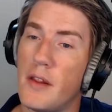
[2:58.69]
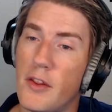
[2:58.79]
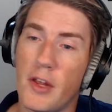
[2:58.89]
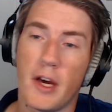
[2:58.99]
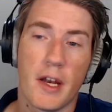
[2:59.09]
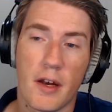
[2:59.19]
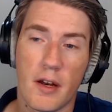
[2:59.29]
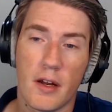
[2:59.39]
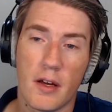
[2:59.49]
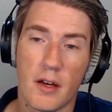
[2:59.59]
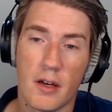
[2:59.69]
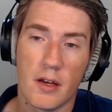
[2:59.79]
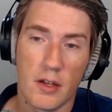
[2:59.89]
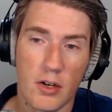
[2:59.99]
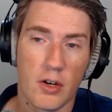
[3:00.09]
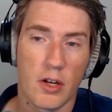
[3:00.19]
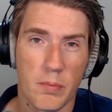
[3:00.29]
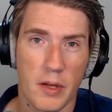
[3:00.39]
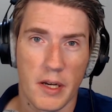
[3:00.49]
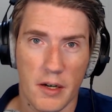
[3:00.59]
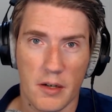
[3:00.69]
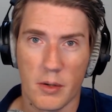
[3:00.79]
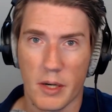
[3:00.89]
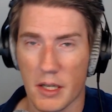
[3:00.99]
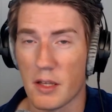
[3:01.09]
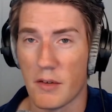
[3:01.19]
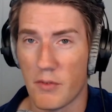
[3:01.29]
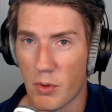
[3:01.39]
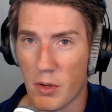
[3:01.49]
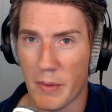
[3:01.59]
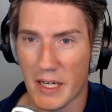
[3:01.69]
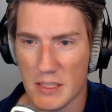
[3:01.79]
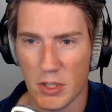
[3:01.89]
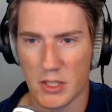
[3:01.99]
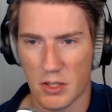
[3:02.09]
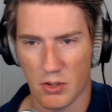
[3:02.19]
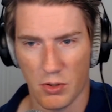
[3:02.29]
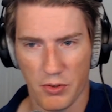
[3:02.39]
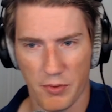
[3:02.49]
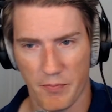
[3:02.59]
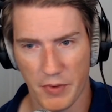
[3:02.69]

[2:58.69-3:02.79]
then you're not playing correctly want to maximize your gold.